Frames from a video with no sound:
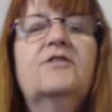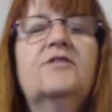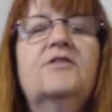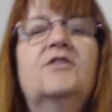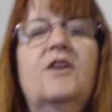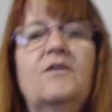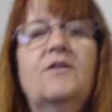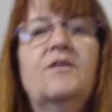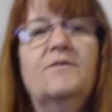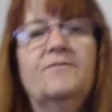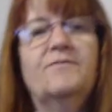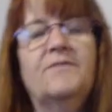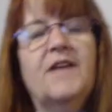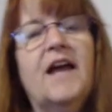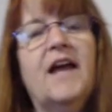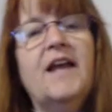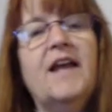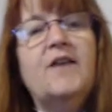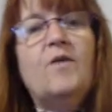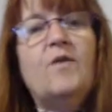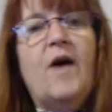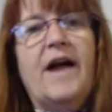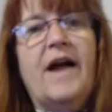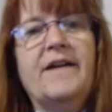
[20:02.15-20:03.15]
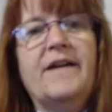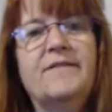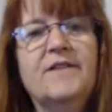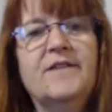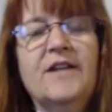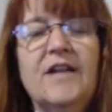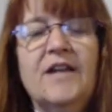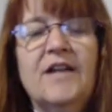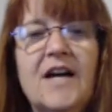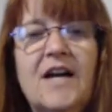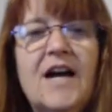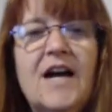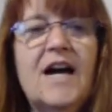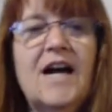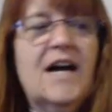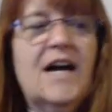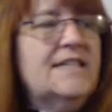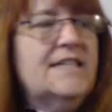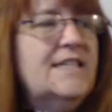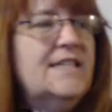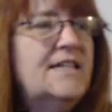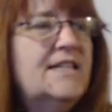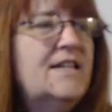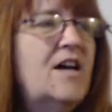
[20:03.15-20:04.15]
So anyway,
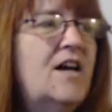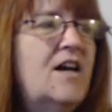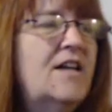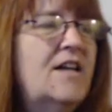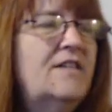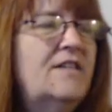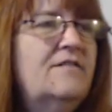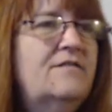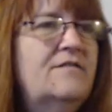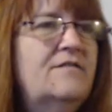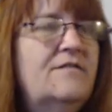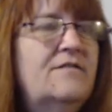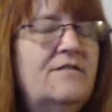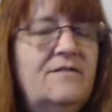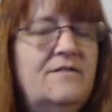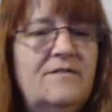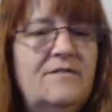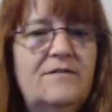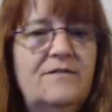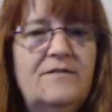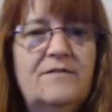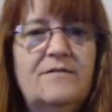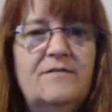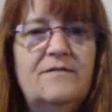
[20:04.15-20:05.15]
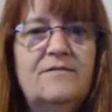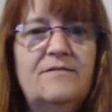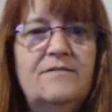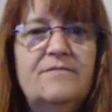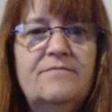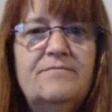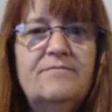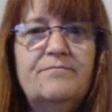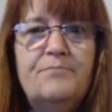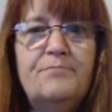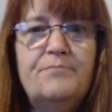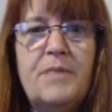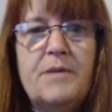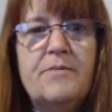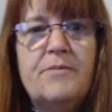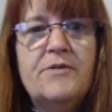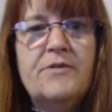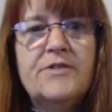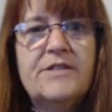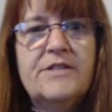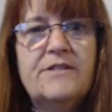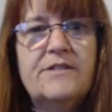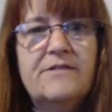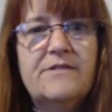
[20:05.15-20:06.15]
I did not,
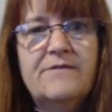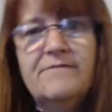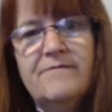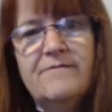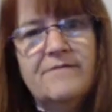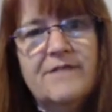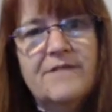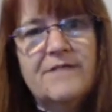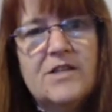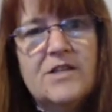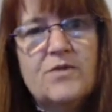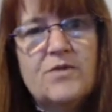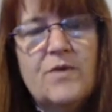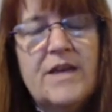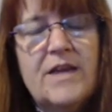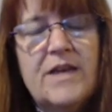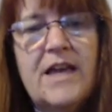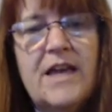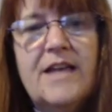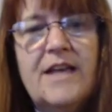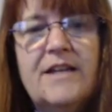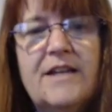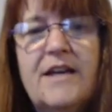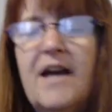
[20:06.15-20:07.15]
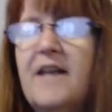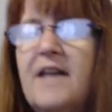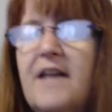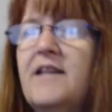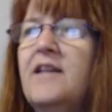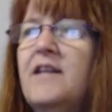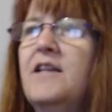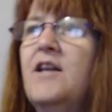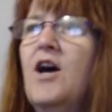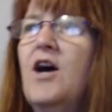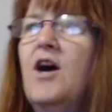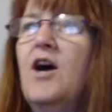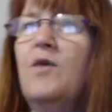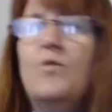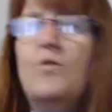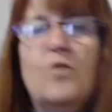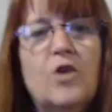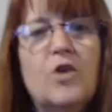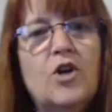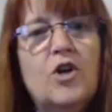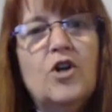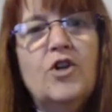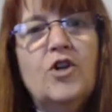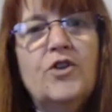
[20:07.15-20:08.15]
people, this weekend, I did not
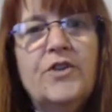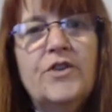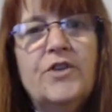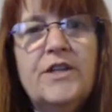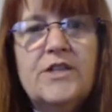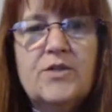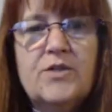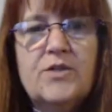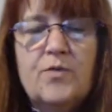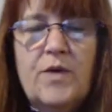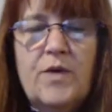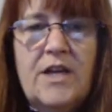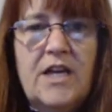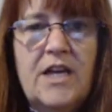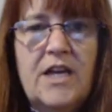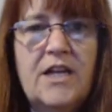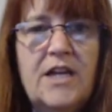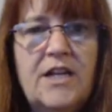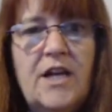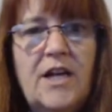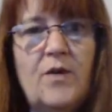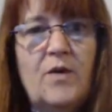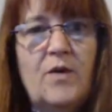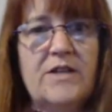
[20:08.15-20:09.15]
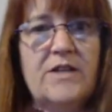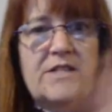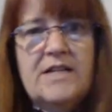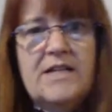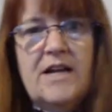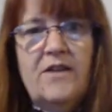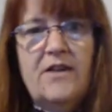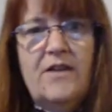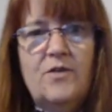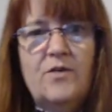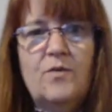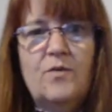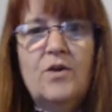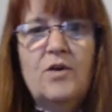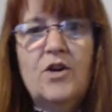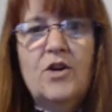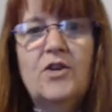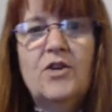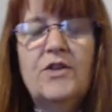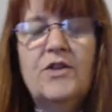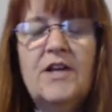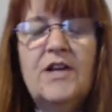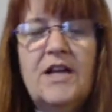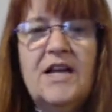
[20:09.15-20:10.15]
world this weekend. I wasn't out in the
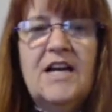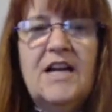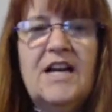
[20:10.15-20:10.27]
world.